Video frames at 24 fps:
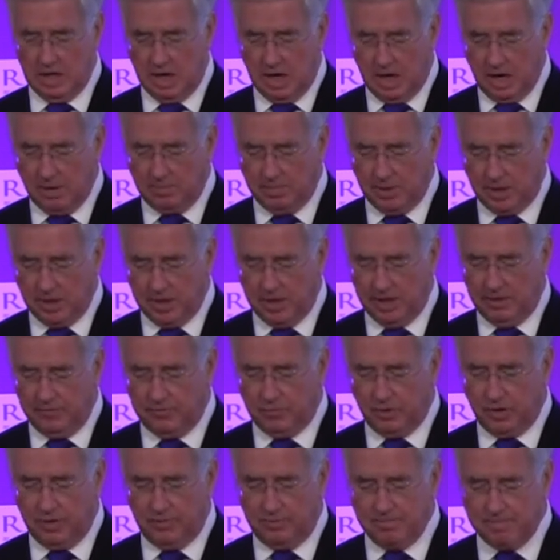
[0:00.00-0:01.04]
I believe
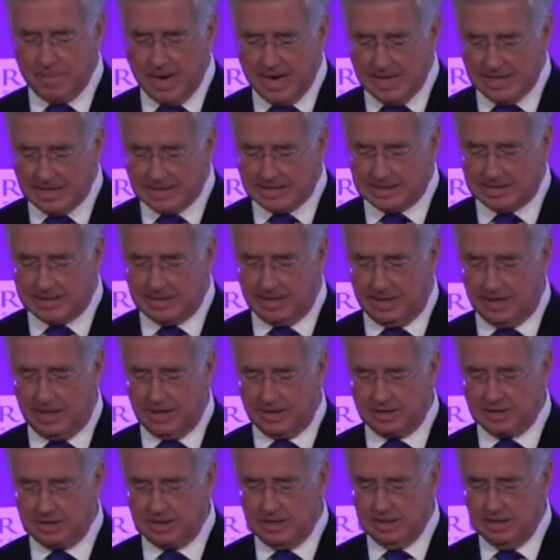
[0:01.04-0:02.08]
we've made a
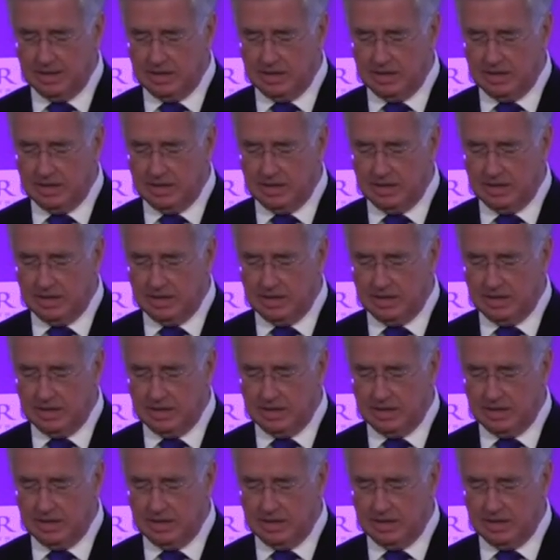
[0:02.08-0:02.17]
start,